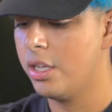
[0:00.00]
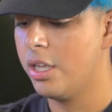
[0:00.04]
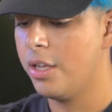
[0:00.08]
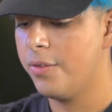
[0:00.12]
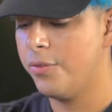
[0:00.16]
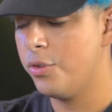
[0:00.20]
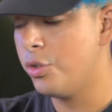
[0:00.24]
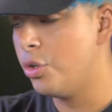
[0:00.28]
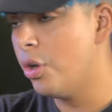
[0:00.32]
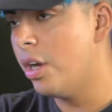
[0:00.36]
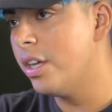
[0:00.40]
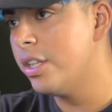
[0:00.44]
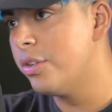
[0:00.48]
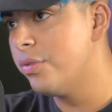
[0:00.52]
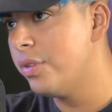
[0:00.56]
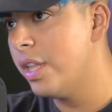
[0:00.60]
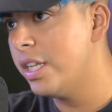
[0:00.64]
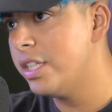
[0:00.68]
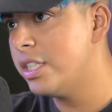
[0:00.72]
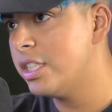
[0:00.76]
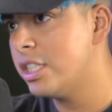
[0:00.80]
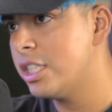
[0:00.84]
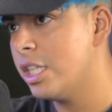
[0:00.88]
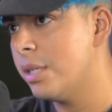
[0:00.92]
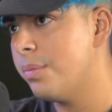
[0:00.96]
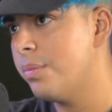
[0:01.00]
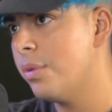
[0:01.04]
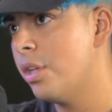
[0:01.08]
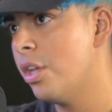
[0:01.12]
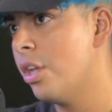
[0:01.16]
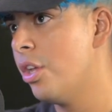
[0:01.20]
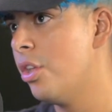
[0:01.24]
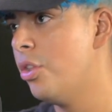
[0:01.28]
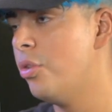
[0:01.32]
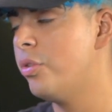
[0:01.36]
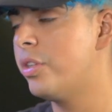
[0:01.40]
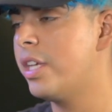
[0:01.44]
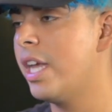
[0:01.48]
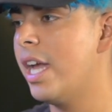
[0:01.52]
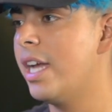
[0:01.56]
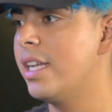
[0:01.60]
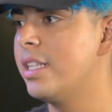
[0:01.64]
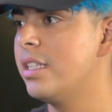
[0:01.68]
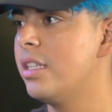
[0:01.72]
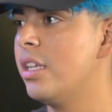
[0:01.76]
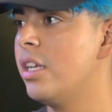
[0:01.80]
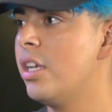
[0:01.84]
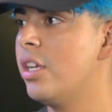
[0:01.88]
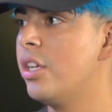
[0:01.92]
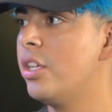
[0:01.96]
If you don't have the relationship, you can't,
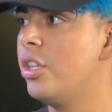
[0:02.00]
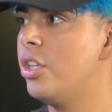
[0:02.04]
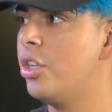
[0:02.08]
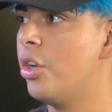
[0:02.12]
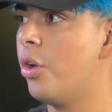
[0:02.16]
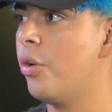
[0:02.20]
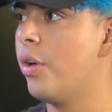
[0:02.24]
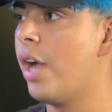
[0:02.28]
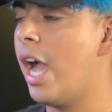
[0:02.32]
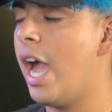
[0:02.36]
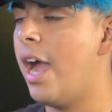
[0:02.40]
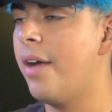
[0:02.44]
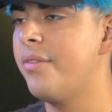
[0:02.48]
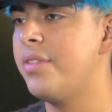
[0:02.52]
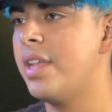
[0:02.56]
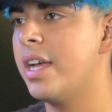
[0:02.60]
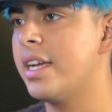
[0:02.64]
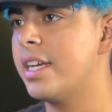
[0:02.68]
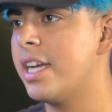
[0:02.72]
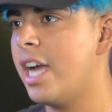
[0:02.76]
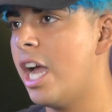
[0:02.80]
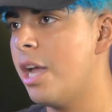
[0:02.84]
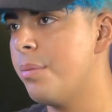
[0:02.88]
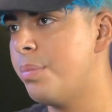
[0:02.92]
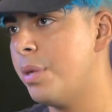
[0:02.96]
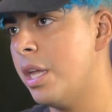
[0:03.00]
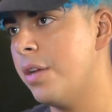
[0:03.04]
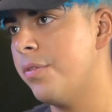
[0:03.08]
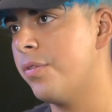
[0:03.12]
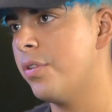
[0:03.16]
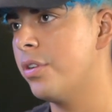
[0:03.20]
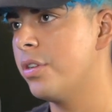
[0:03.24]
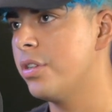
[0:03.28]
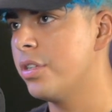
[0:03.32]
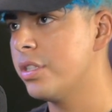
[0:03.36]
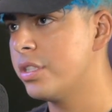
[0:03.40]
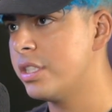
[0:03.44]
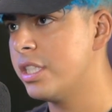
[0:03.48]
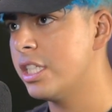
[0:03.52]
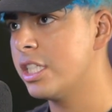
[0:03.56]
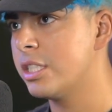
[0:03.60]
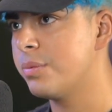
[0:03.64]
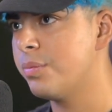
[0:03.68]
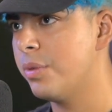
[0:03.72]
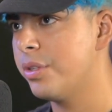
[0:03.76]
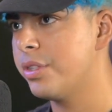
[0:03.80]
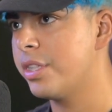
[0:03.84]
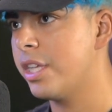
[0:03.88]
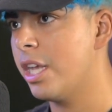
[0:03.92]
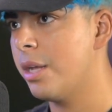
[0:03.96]
you know, have that guy pay for another
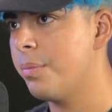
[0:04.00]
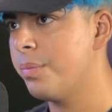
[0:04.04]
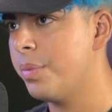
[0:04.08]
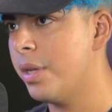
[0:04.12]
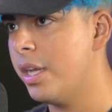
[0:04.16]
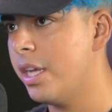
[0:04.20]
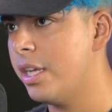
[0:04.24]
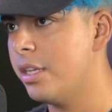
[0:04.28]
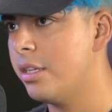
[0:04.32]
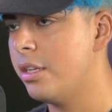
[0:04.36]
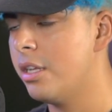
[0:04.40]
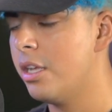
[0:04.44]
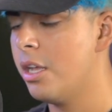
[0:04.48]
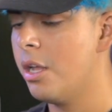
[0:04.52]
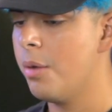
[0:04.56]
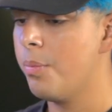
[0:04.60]
6-month campaign.